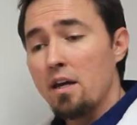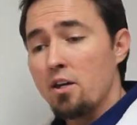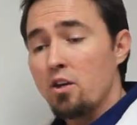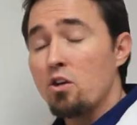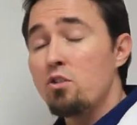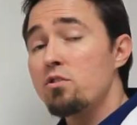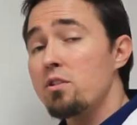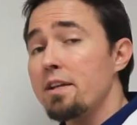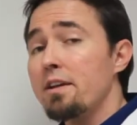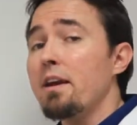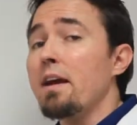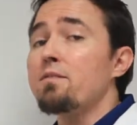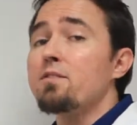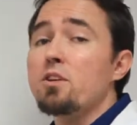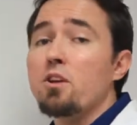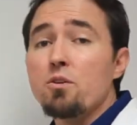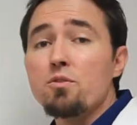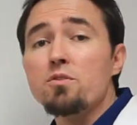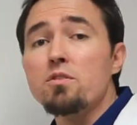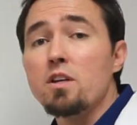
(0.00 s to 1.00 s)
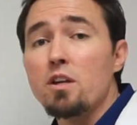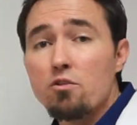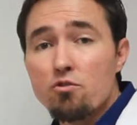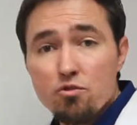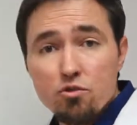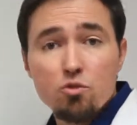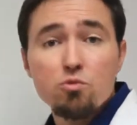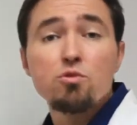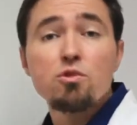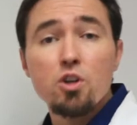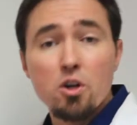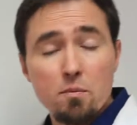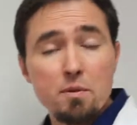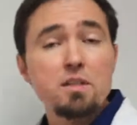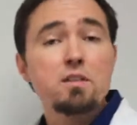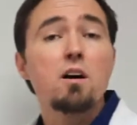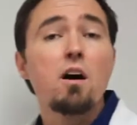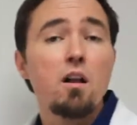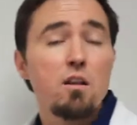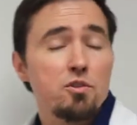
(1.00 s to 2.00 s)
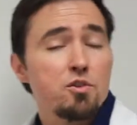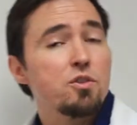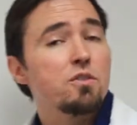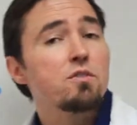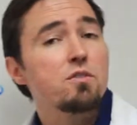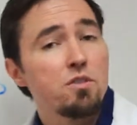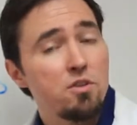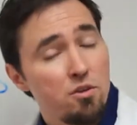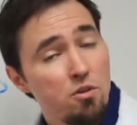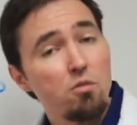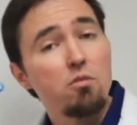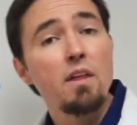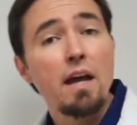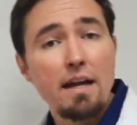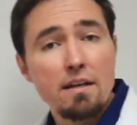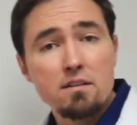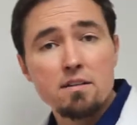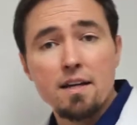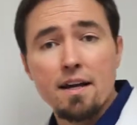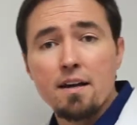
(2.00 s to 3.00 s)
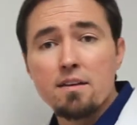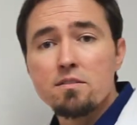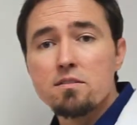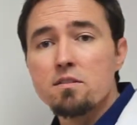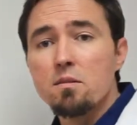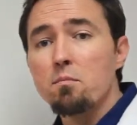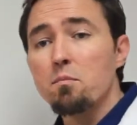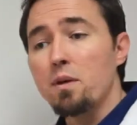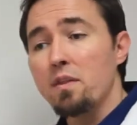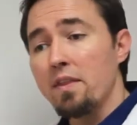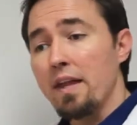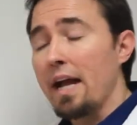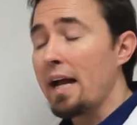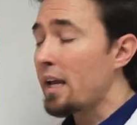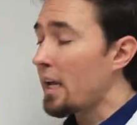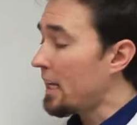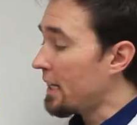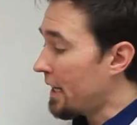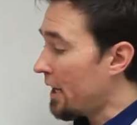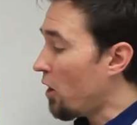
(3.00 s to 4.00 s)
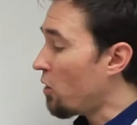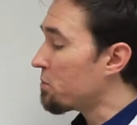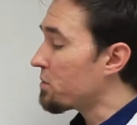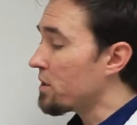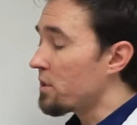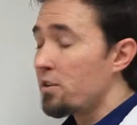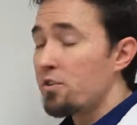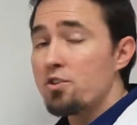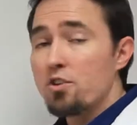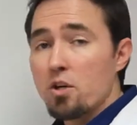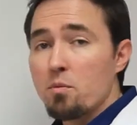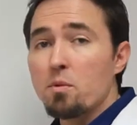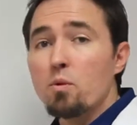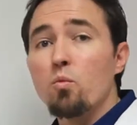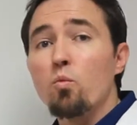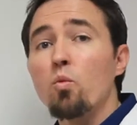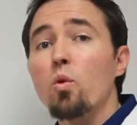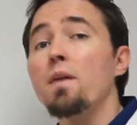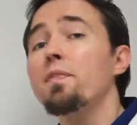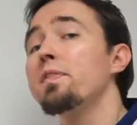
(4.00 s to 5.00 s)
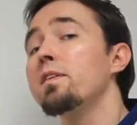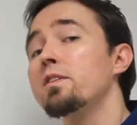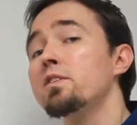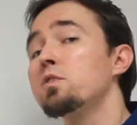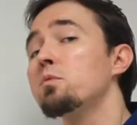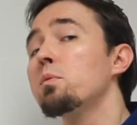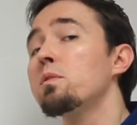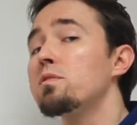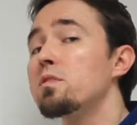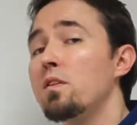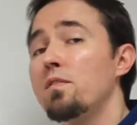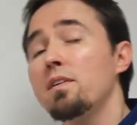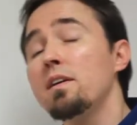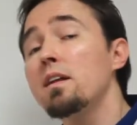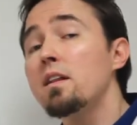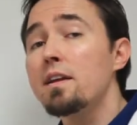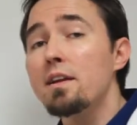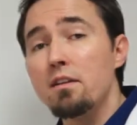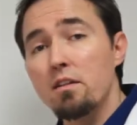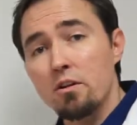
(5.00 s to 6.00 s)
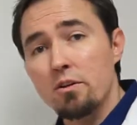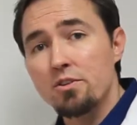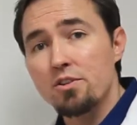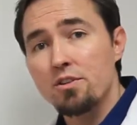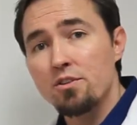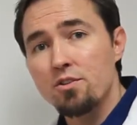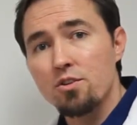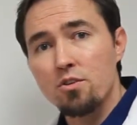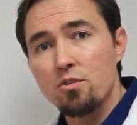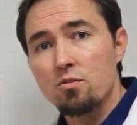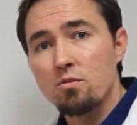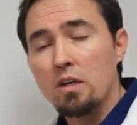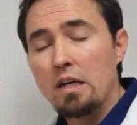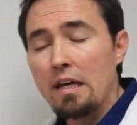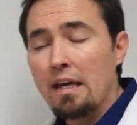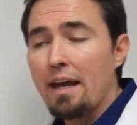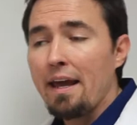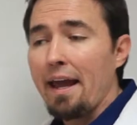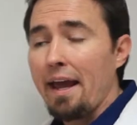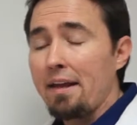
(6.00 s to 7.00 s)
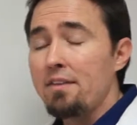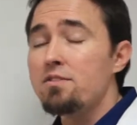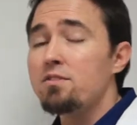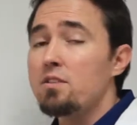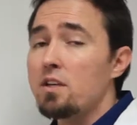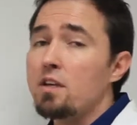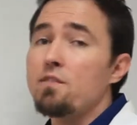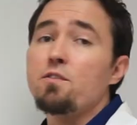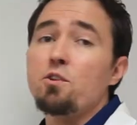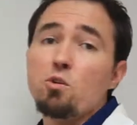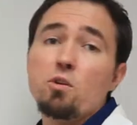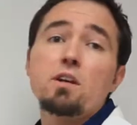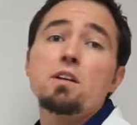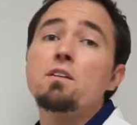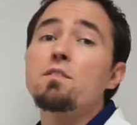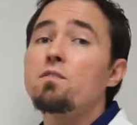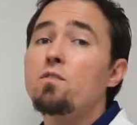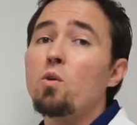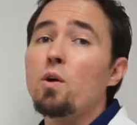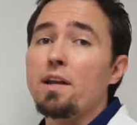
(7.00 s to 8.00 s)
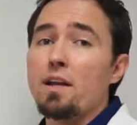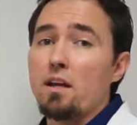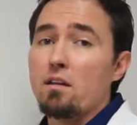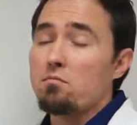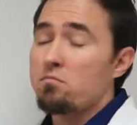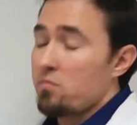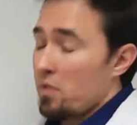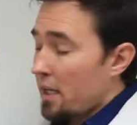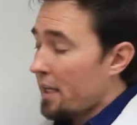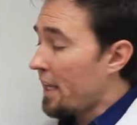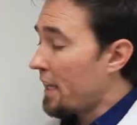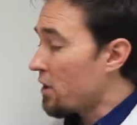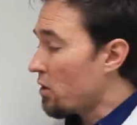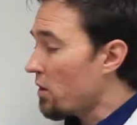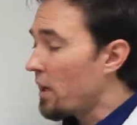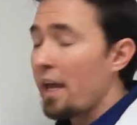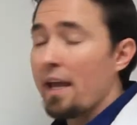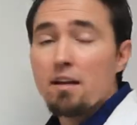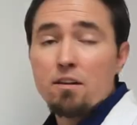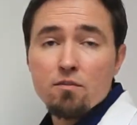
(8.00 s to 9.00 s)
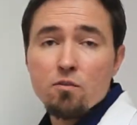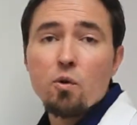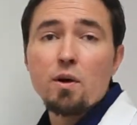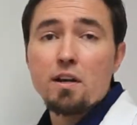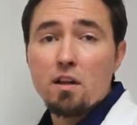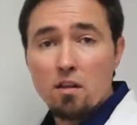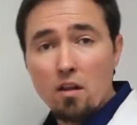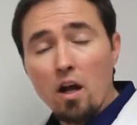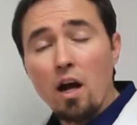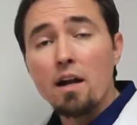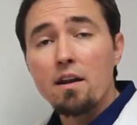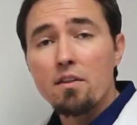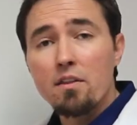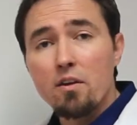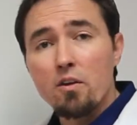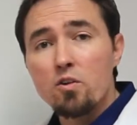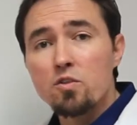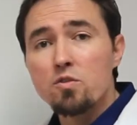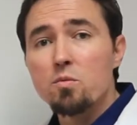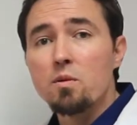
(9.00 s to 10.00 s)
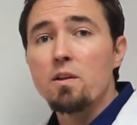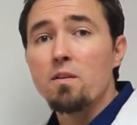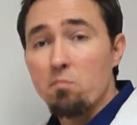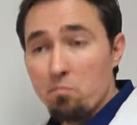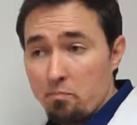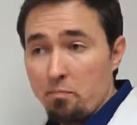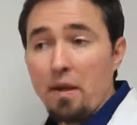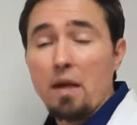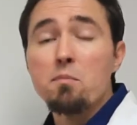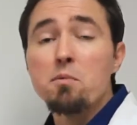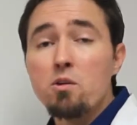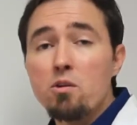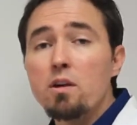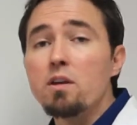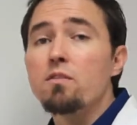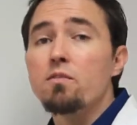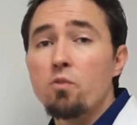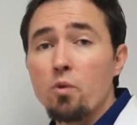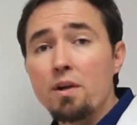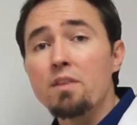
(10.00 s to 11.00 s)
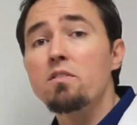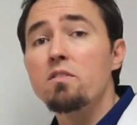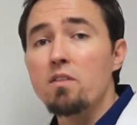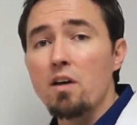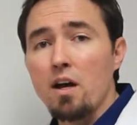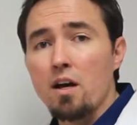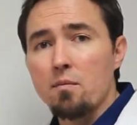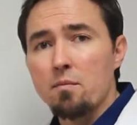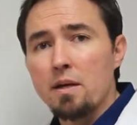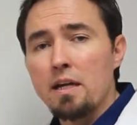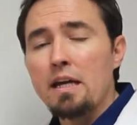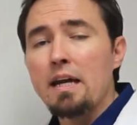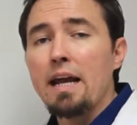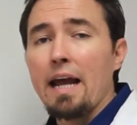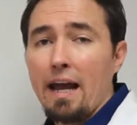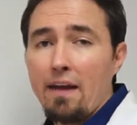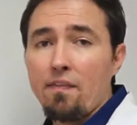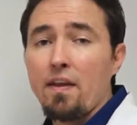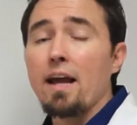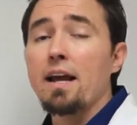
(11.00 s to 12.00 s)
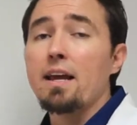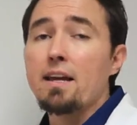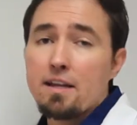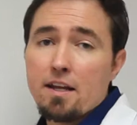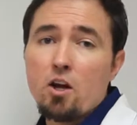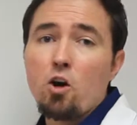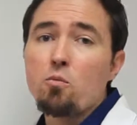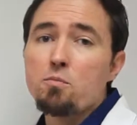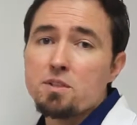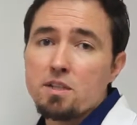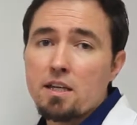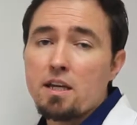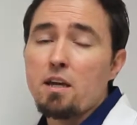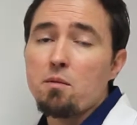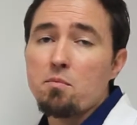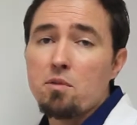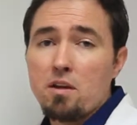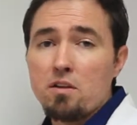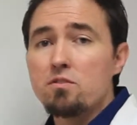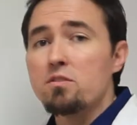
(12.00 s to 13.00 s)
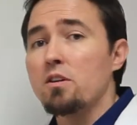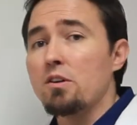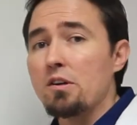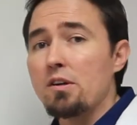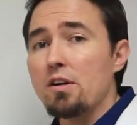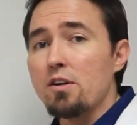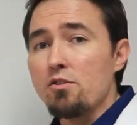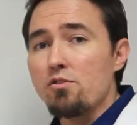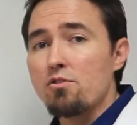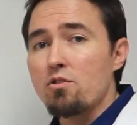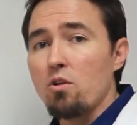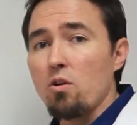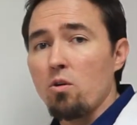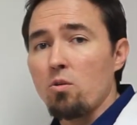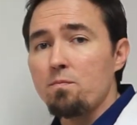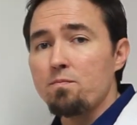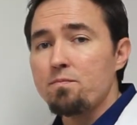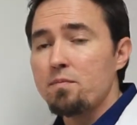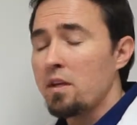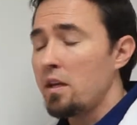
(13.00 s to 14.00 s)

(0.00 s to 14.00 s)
Usually you have to go see a true dermatologist to do that test, but that can help to determine what they're specifically allergic to and see if you can avoid it. Again, you can't avoid a lot of those, but maybe you can avoid some, and that can help to keep things under control.